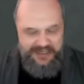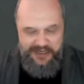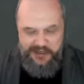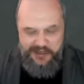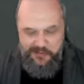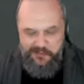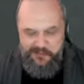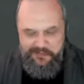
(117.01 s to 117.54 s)

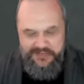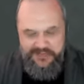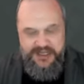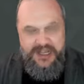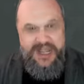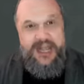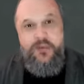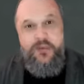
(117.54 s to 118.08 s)
Um,
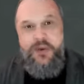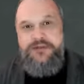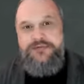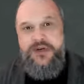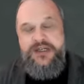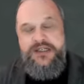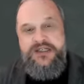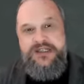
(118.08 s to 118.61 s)

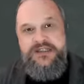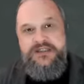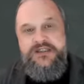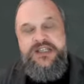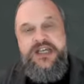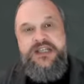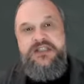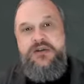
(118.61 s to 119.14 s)
however, the
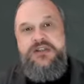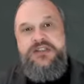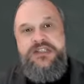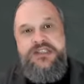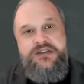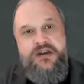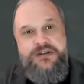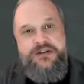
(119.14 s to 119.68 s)
technology
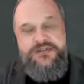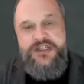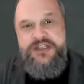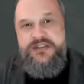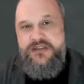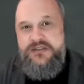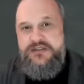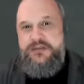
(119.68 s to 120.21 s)
side of
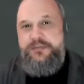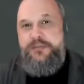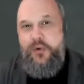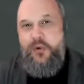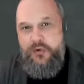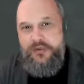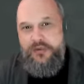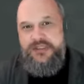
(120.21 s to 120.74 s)
things that
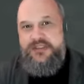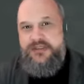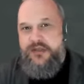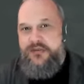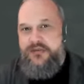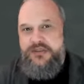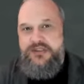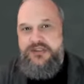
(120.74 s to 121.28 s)
supported
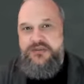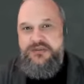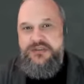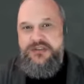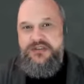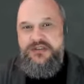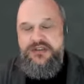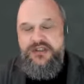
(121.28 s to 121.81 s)
those
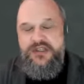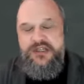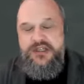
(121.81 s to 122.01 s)
users